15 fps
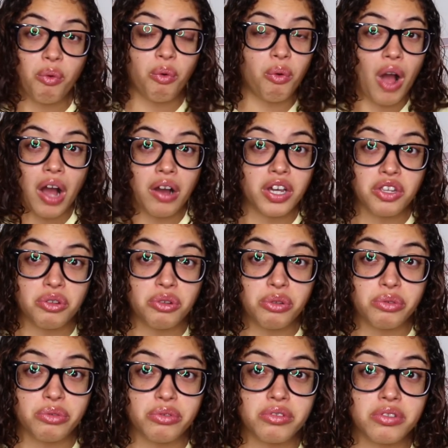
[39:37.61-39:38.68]
How can you
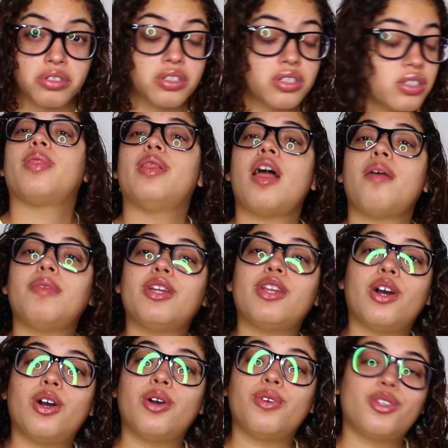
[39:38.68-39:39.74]
lose? Let me
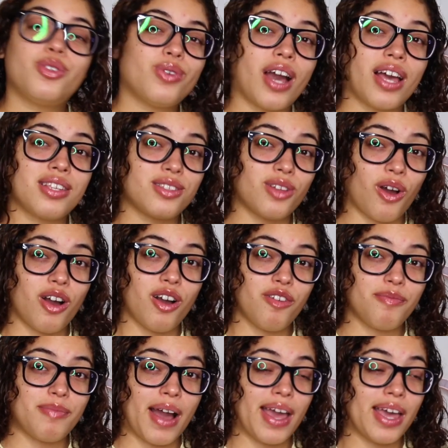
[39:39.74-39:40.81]
know what you guys thought
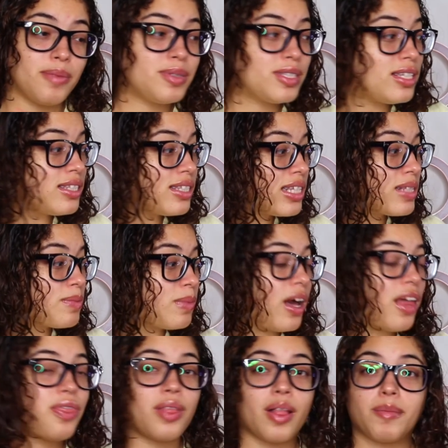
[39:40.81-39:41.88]
of my Ipsys this
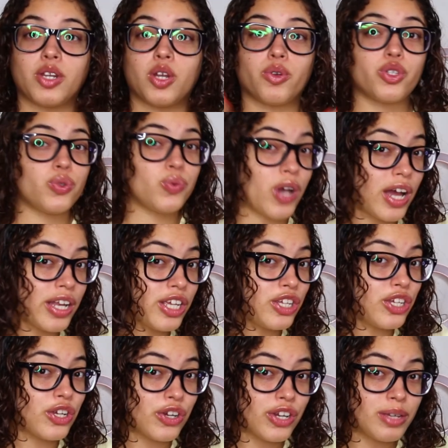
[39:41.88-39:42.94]
month. Let me know what you got
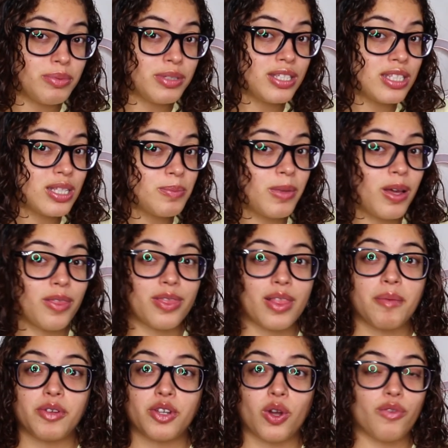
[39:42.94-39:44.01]
in your Ipsys this month.
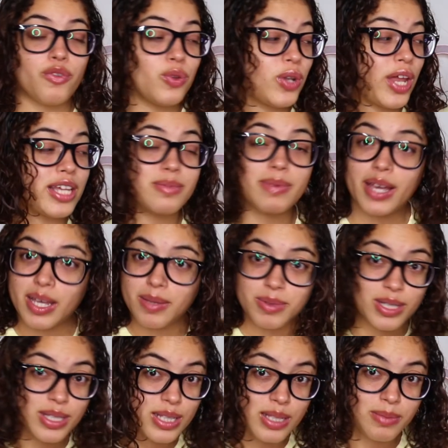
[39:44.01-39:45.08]
Let me know if you liked my
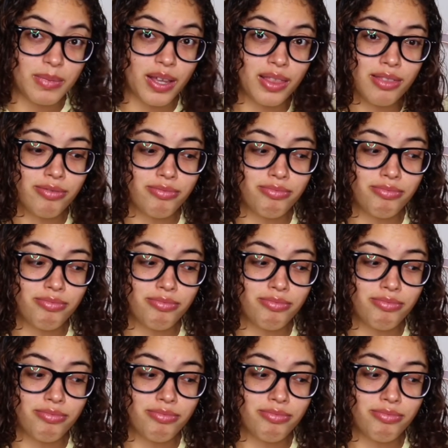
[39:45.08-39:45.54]
Ipsys this month.